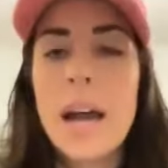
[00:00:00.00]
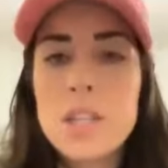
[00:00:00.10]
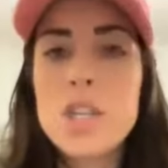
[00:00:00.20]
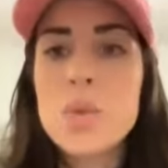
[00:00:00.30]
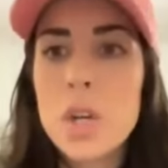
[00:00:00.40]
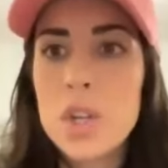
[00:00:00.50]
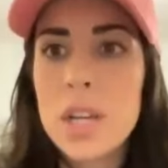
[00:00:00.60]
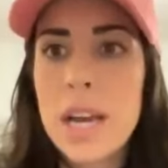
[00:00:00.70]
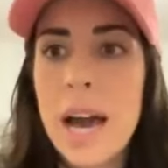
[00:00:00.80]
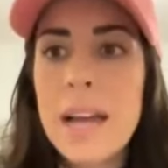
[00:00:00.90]
I just want
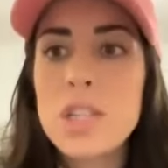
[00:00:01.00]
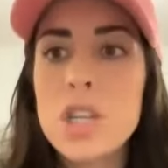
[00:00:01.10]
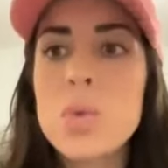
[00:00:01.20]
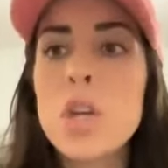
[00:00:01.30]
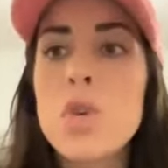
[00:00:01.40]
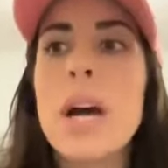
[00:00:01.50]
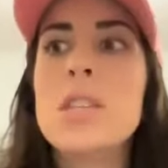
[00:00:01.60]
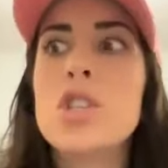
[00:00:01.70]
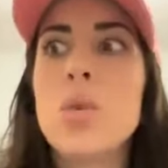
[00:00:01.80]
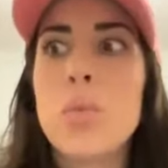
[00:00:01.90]
you
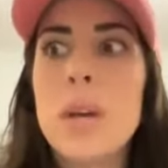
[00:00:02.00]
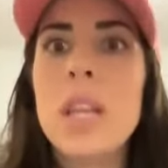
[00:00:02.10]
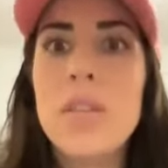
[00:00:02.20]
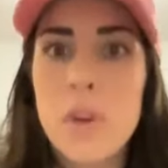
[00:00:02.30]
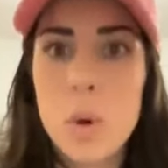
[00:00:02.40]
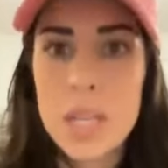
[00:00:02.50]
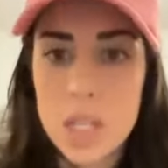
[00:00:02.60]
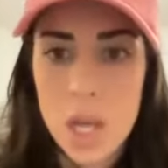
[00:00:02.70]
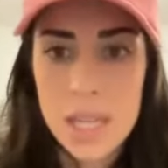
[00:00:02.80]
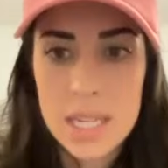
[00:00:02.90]
guys to really
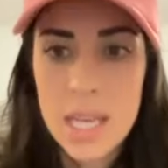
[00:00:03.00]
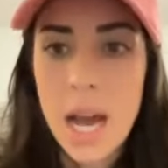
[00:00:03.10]
focus on this.